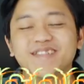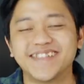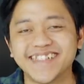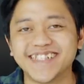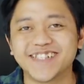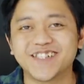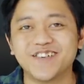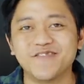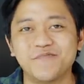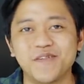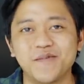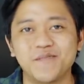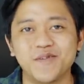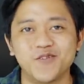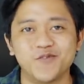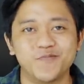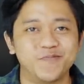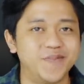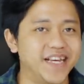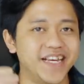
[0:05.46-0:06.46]
we're just good people
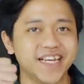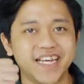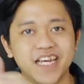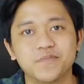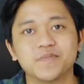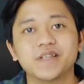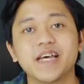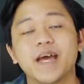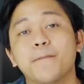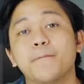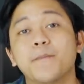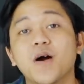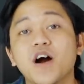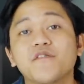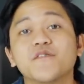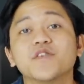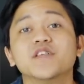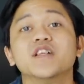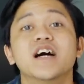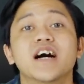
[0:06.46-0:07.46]
who play games. And
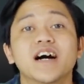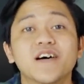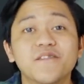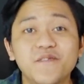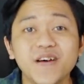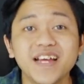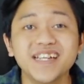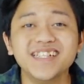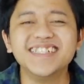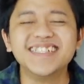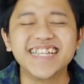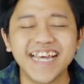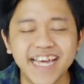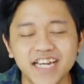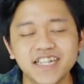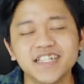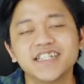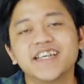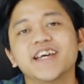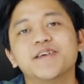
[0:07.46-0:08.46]
Marvel Avengers
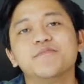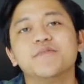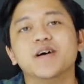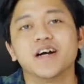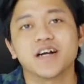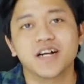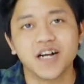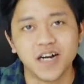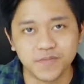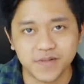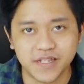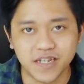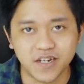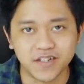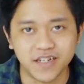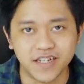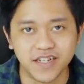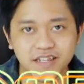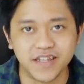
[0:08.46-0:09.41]
Endgame comes out